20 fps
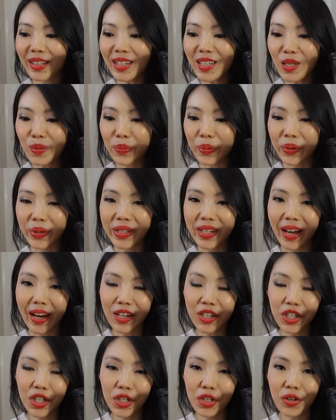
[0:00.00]
these boots, I
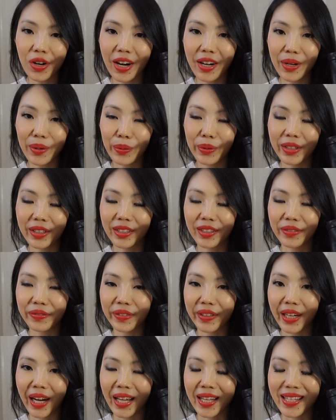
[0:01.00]
actually tried it with a
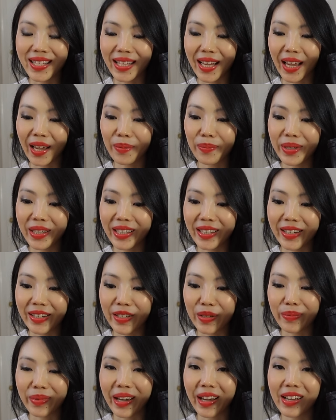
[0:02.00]
different SA
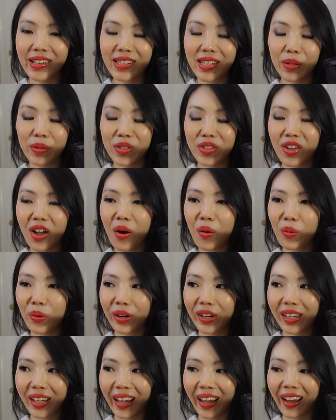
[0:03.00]
because my SA was not
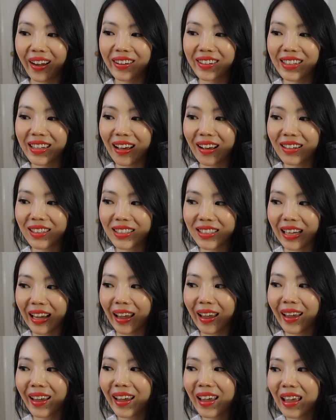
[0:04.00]
working on that
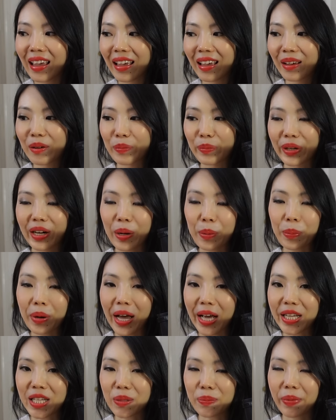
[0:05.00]
day, but I
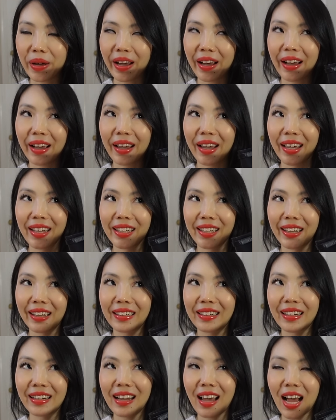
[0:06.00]
passed by and
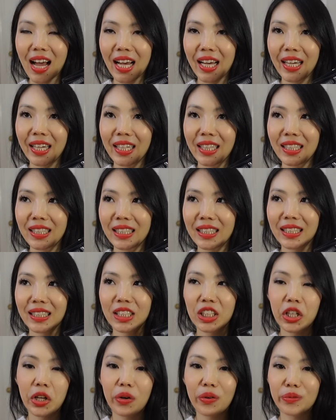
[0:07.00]
then I,
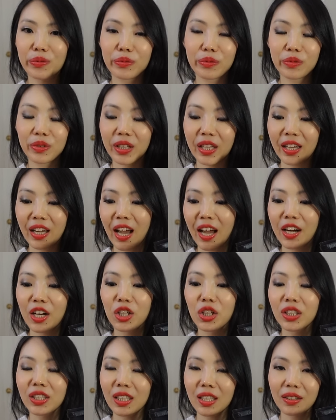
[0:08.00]
you know, kind of
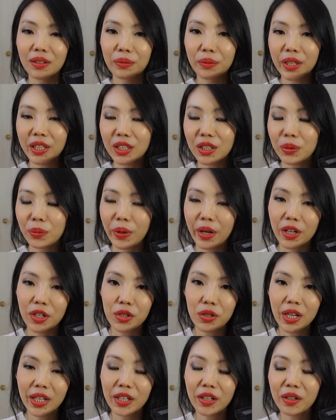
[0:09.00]
looked at the ready to wear,
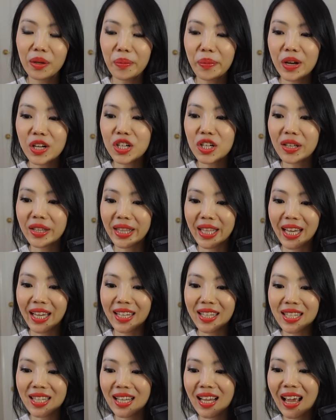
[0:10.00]
tried on a bunch of
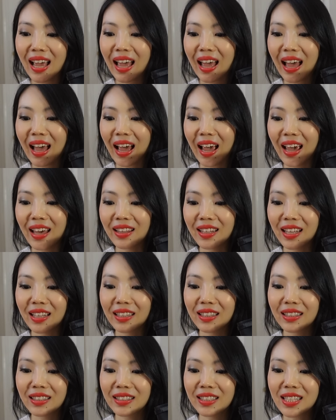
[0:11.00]
things. And
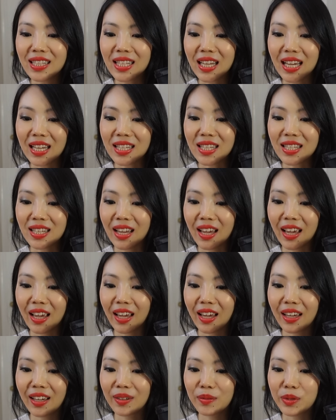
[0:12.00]
then this
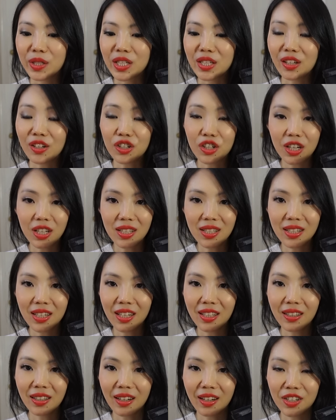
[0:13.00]
SA was
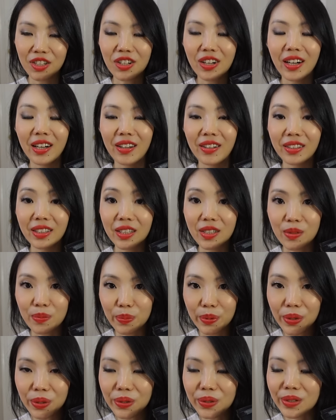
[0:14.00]
suggesting that I try on these
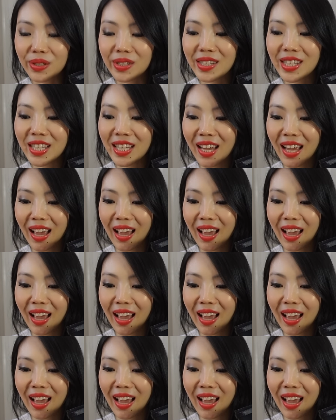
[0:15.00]
boots.